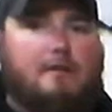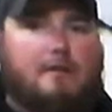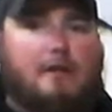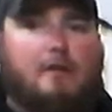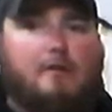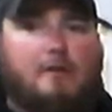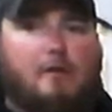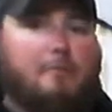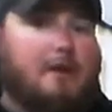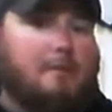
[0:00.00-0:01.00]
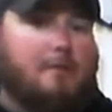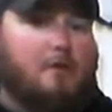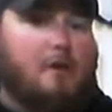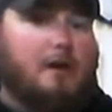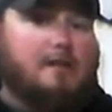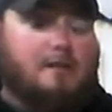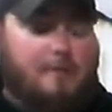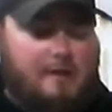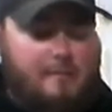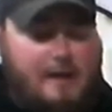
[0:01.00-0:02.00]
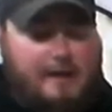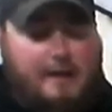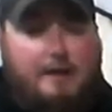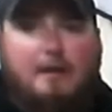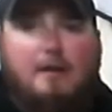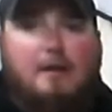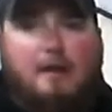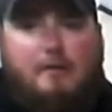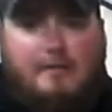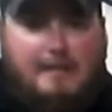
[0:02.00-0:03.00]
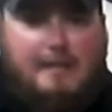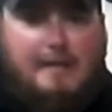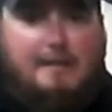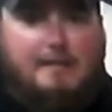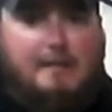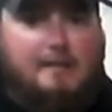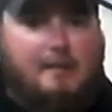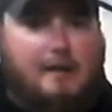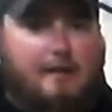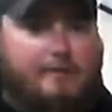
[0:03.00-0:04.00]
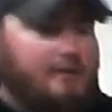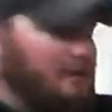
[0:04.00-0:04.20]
to go pick up the quad as I bring it back in. I always take the headsets off